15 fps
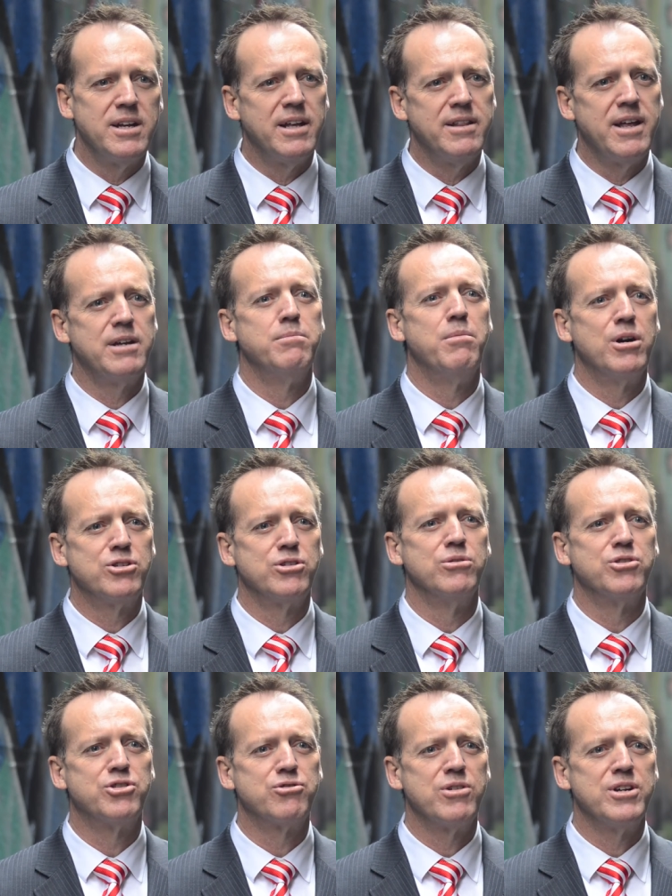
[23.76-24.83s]
Now, that
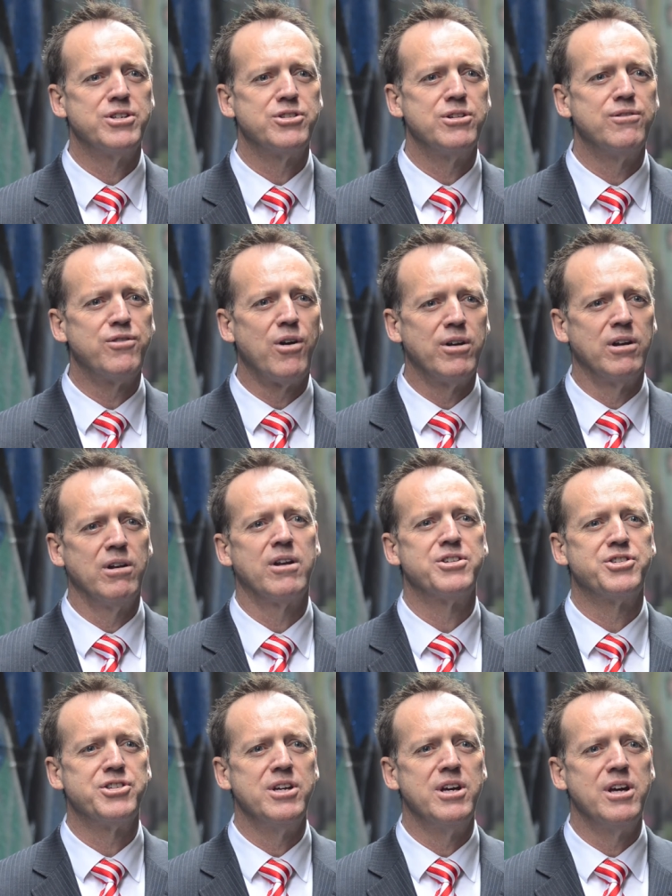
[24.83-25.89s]
emotional stress, you find a lot
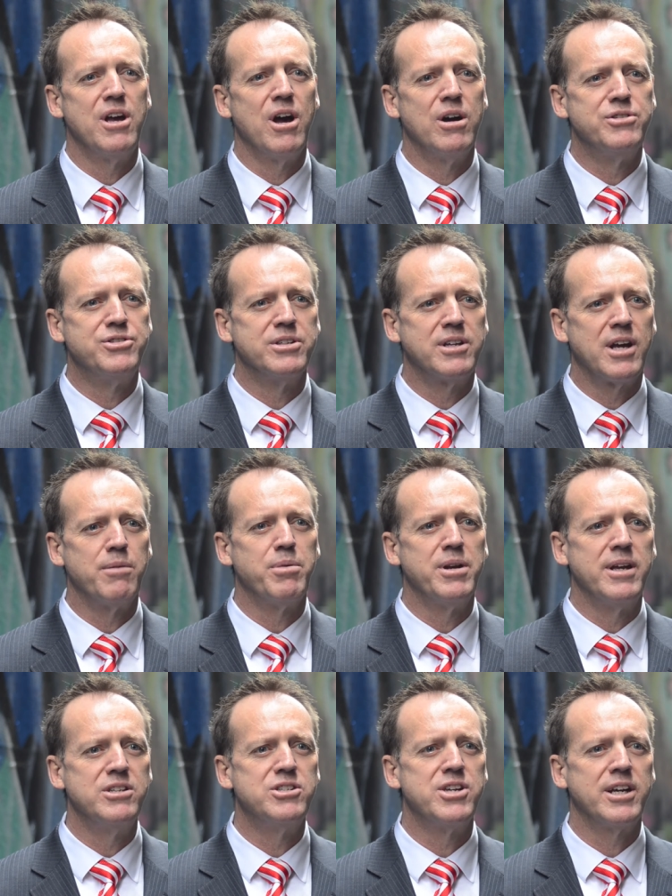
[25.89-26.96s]
of CEOs and
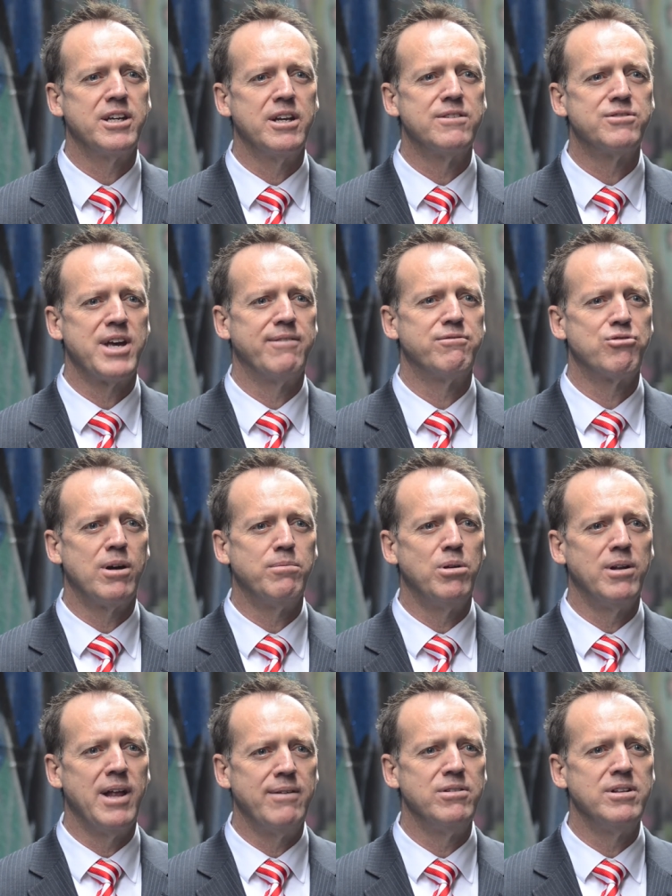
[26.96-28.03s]
company executives have
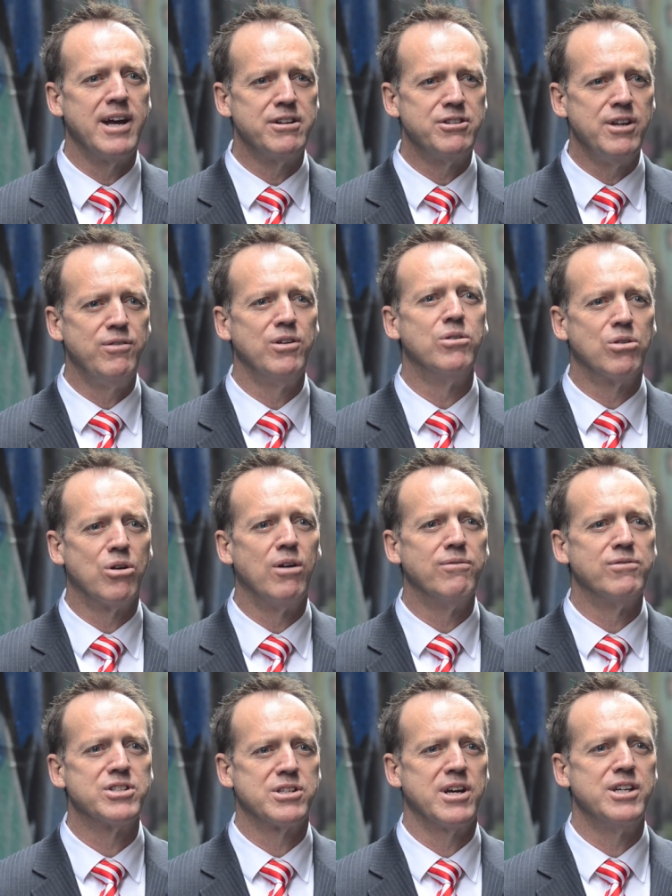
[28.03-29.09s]
trouble having that difficult
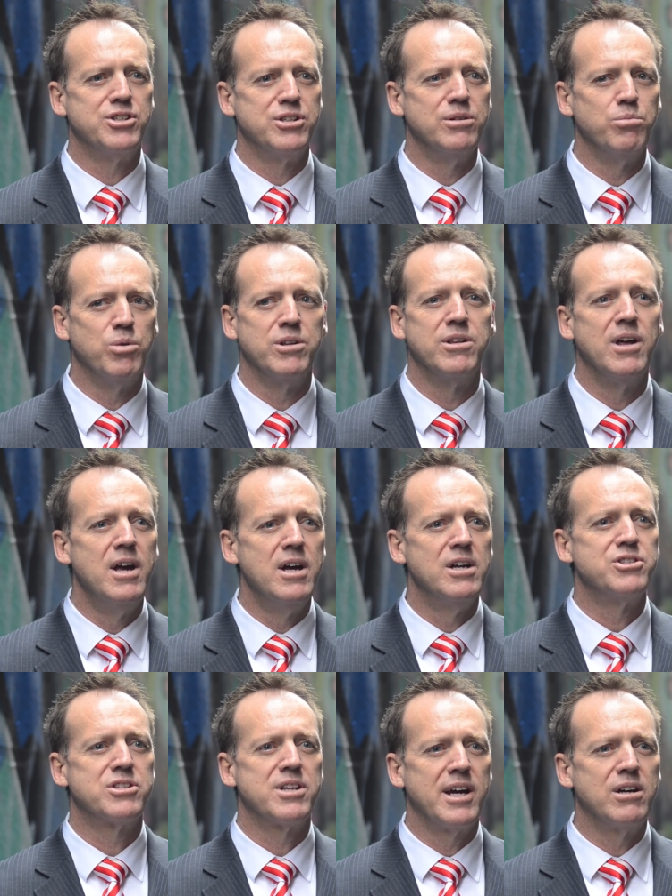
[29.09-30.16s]
conversation with
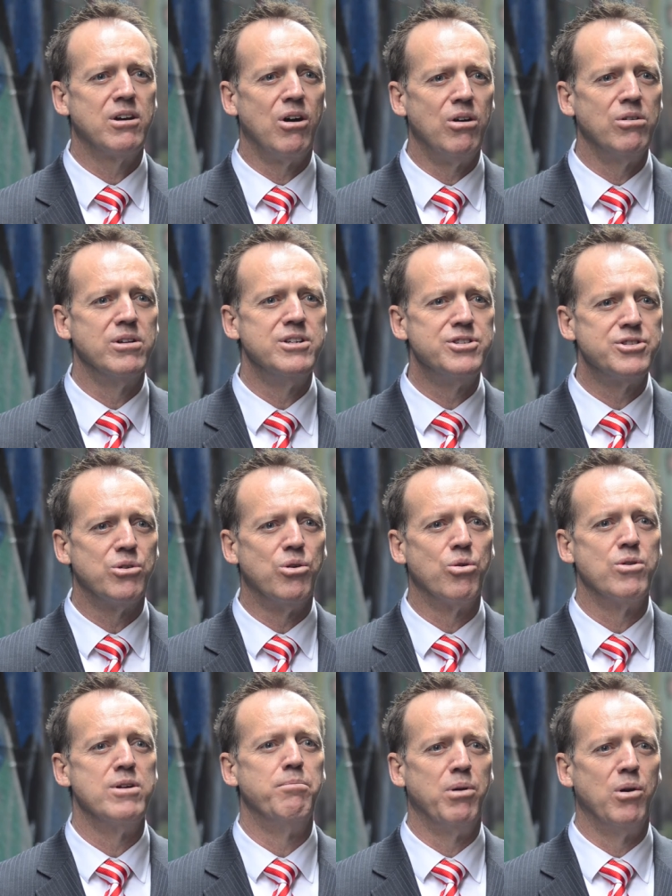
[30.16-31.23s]
stakeholders
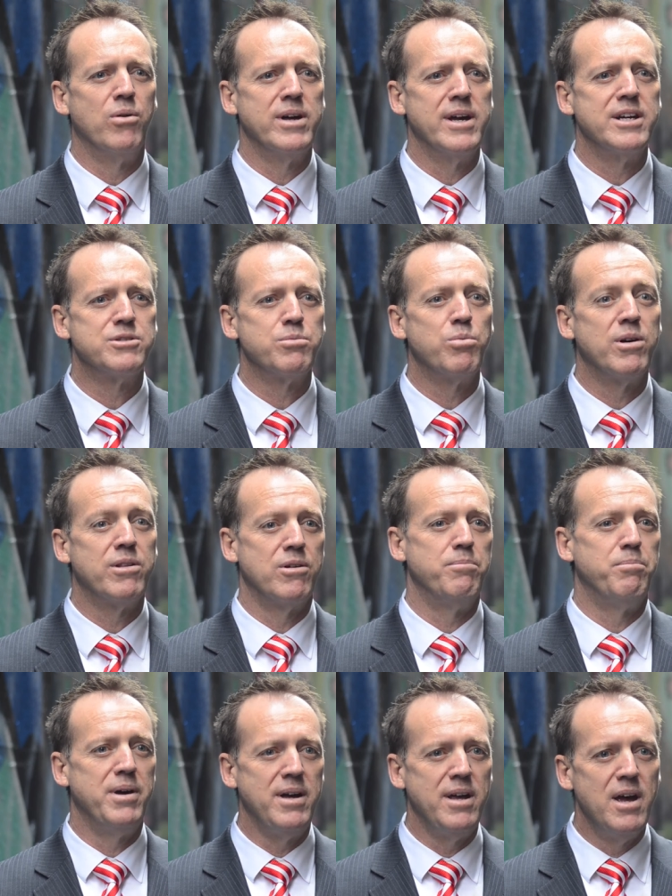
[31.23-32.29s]
or employees, whether
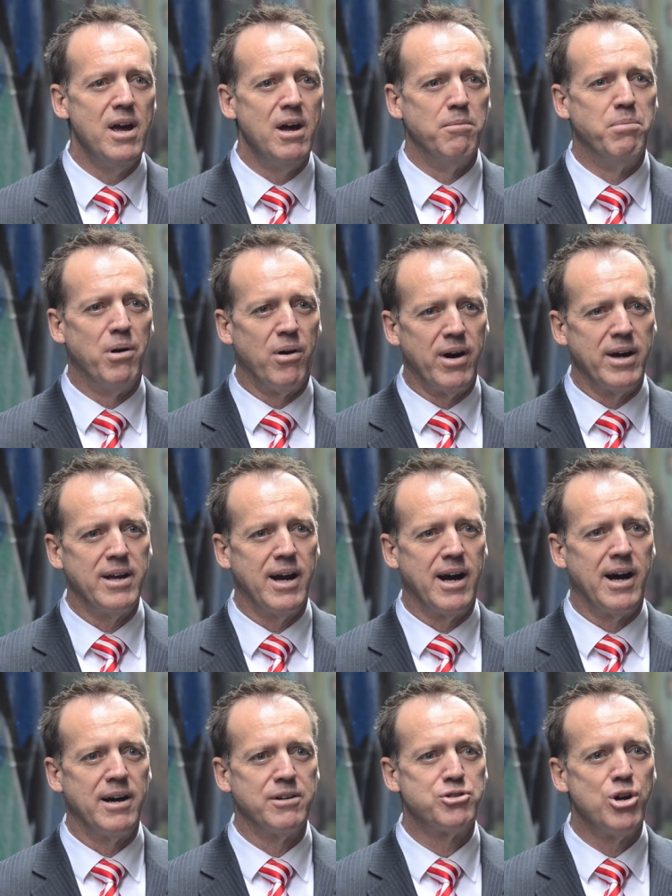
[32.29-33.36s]
it be
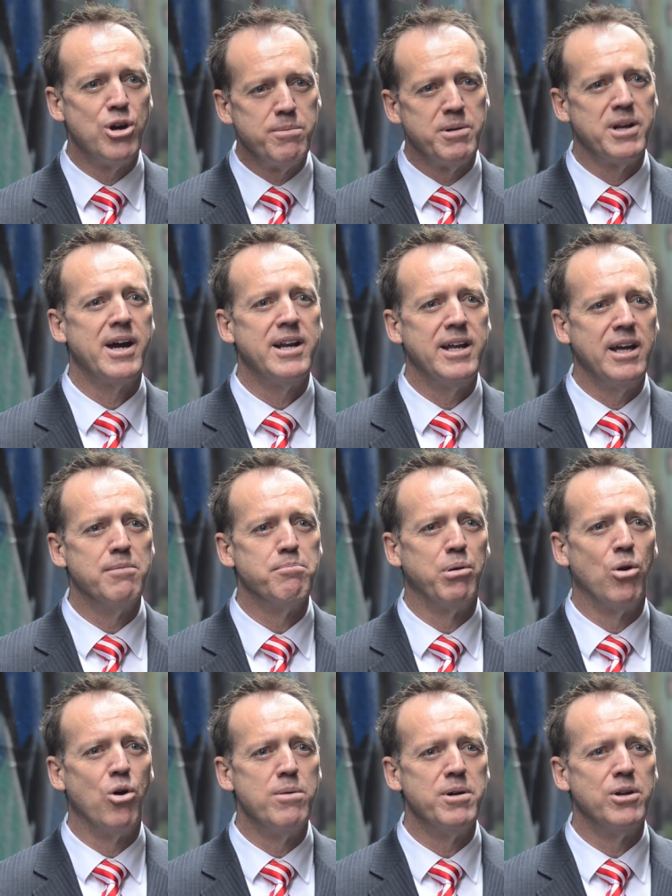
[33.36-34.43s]
by terminating
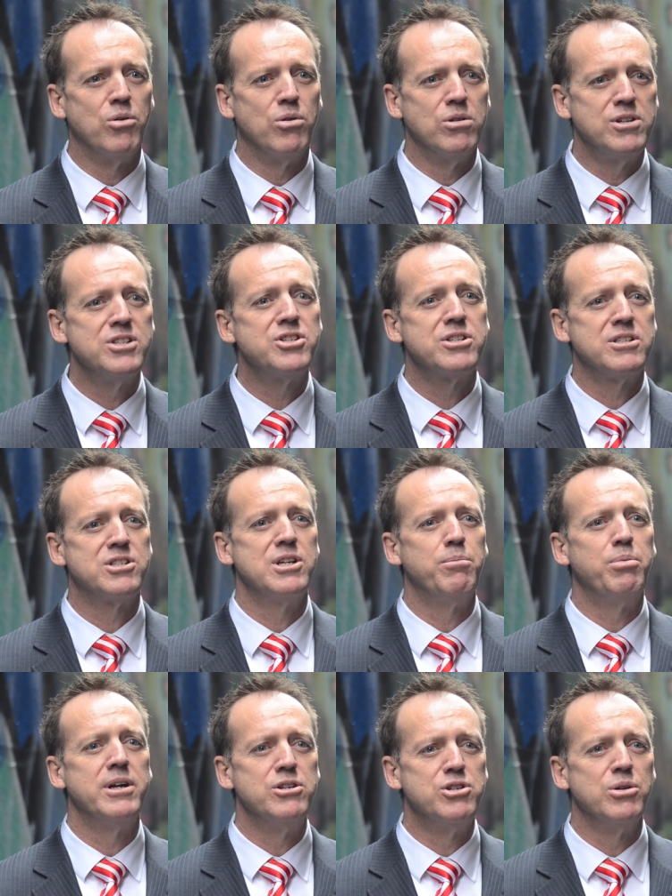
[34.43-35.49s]
employment or just
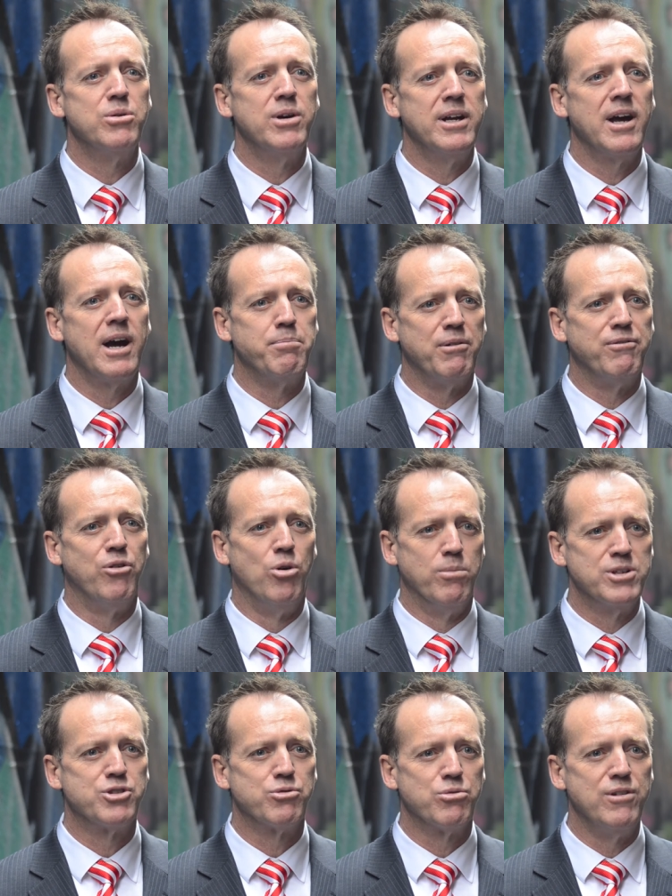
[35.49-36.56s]
simply doing a
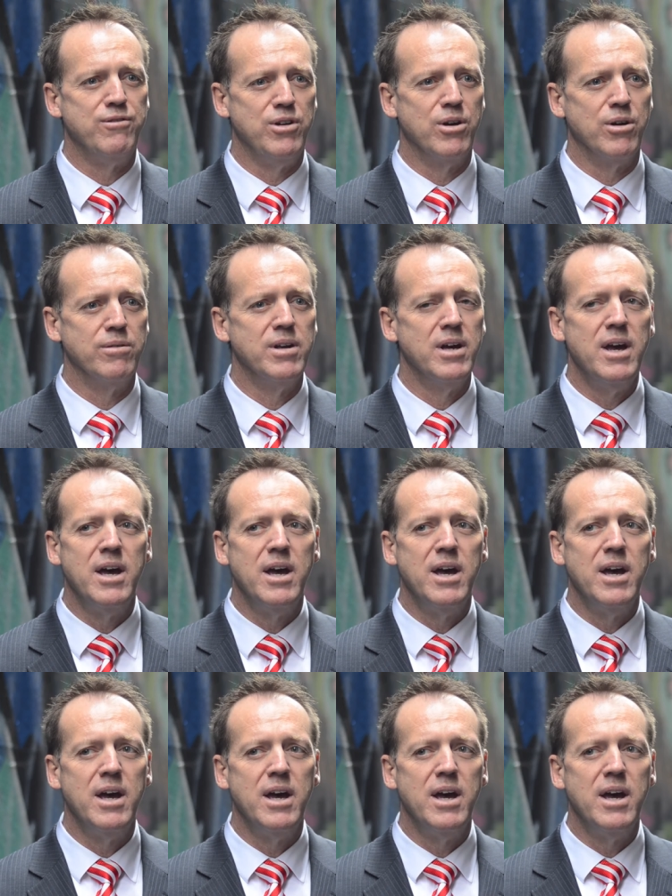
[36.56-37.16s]
performance review.